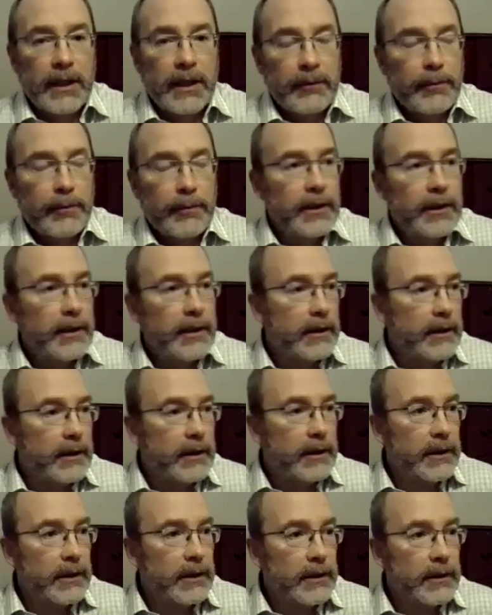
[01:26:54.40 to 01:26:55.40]
everybody
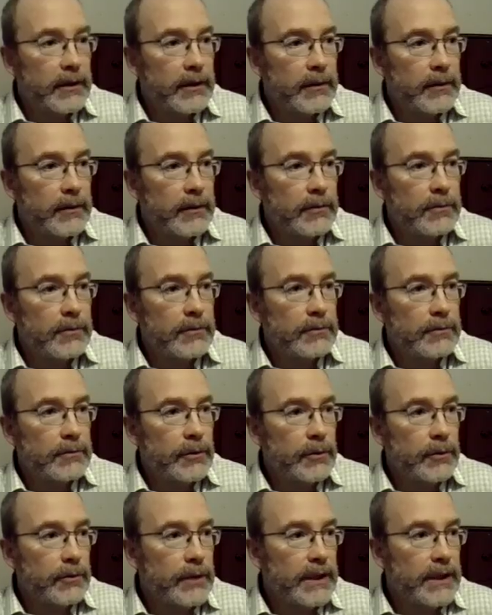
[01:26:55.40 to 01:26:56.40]

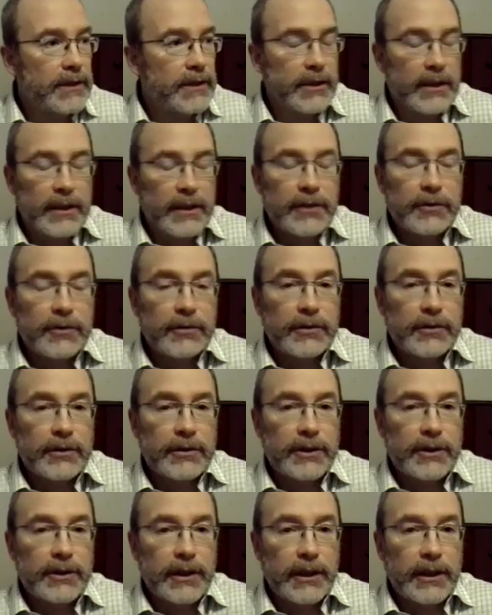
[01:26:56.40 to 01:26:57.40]
who has an
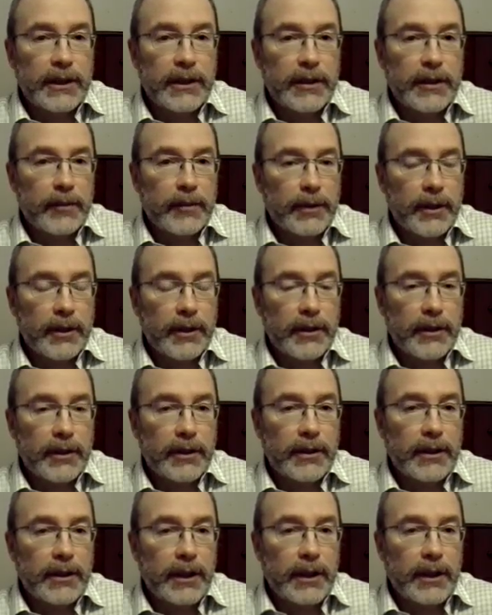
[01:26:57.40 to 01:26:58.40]
interest in the
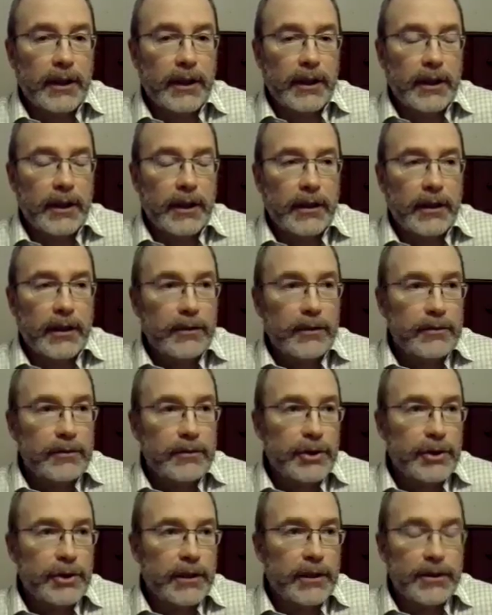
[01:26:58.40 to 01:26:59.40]
party and who
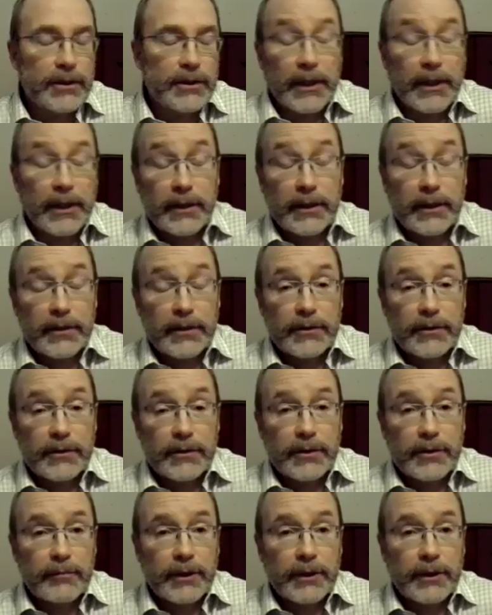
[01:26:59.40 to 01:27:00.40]
shares any
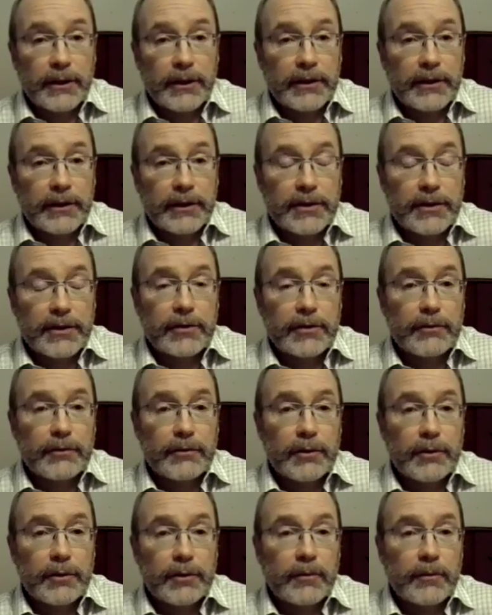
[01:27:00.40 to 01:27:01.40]
interest in politics. There's
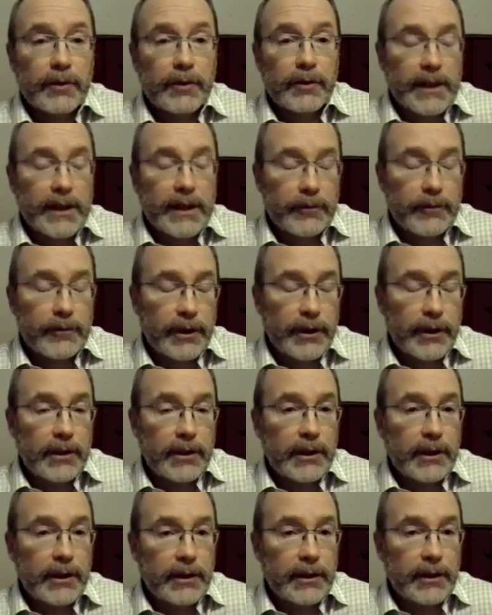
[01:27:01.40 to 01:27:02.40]
room for
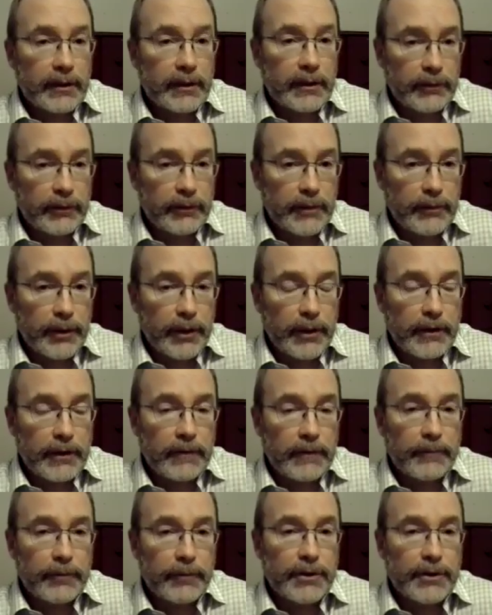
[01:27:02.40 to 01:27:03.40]
everybody in the Green
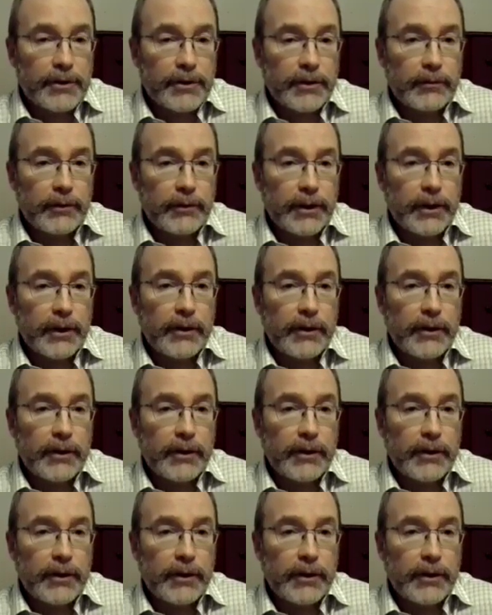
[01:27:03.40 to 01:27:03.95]
Party of Prince Edward